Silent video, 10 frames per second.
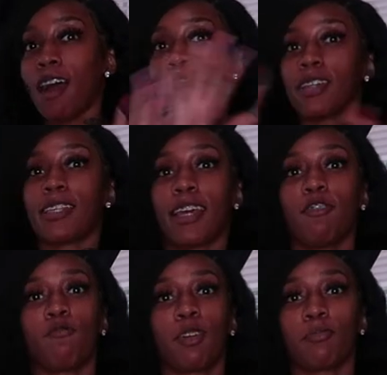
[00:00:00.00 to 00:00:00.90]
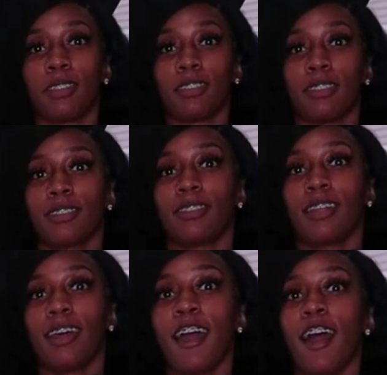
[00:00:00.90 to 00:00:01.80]
I always hated one pieces.
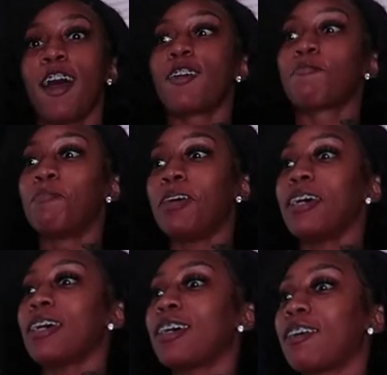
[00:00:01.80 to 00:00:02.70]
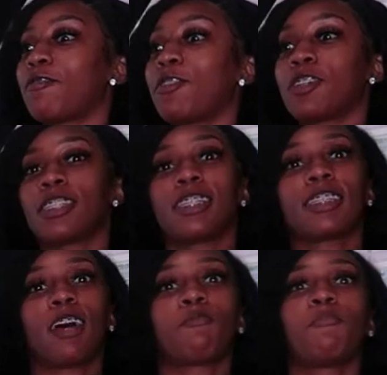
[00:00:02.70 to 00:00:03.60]
But of course,
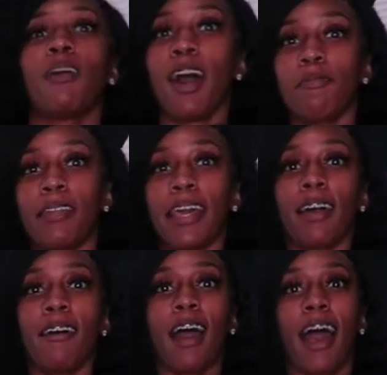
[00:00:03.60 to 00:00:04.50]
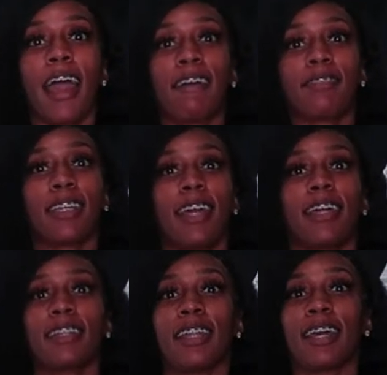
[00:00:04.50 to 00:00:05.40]
since I'm a mom now, I have to
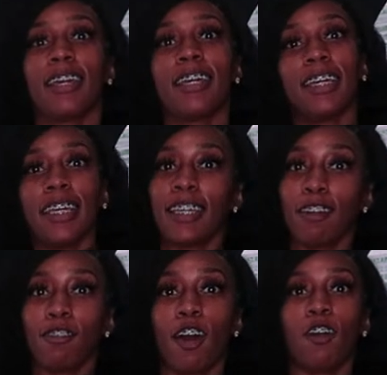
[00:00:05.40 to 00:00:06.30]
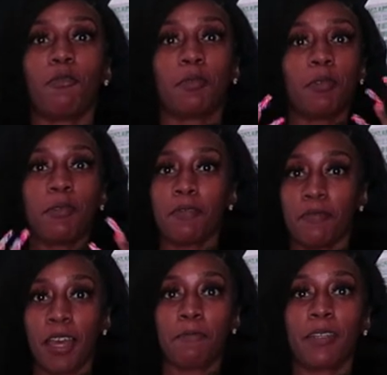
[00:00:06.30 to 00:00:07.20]
kind of, like, you know, when we with
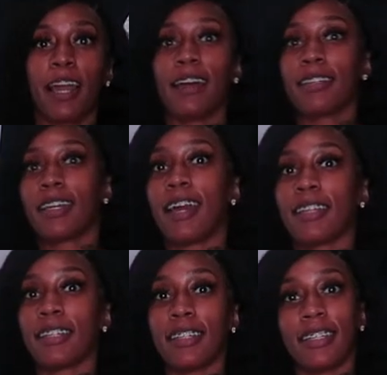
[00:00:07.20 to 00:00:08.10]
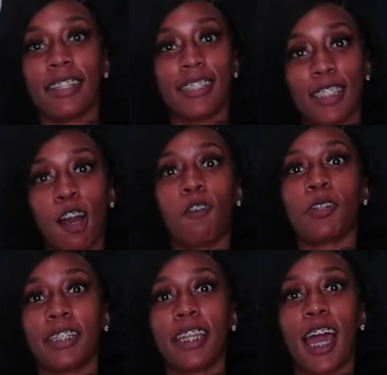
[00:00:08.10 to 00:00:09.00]
family, I have to kind of
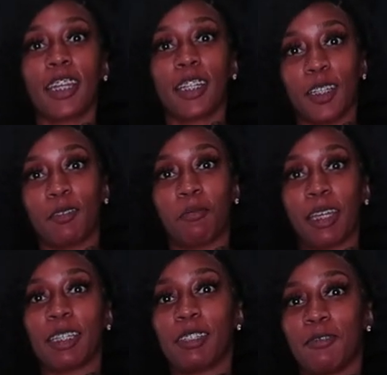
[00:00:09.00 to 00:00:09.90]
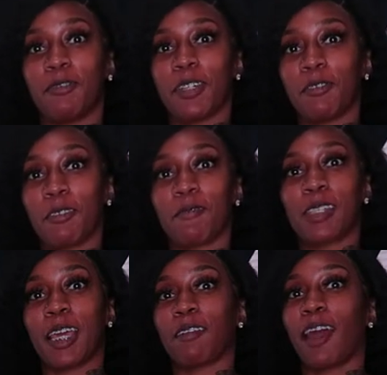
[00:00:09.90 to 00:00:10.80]
tone it down a little bit. You feel what I'm
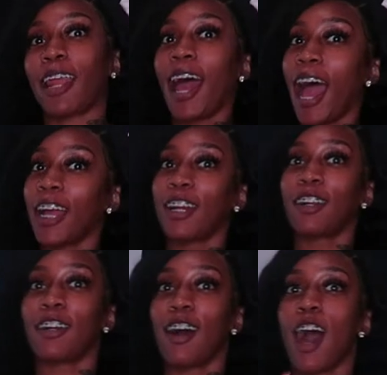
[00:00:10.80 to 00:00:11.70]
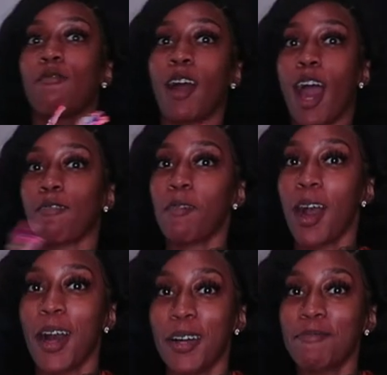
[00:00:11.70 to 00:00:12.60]
saying? I'm not a hot girl. I'm a hot
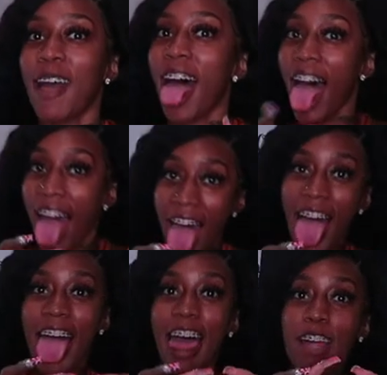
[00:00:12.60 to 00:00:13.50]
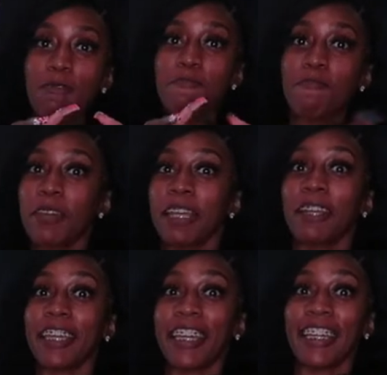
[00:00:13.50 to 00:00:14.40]
mom.
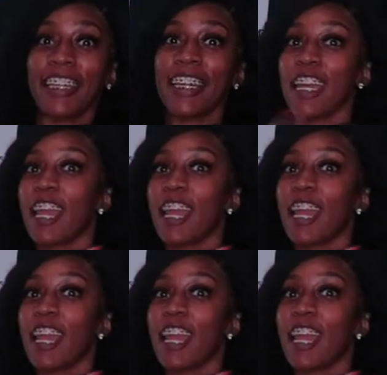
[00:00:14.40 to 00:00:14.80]
Period.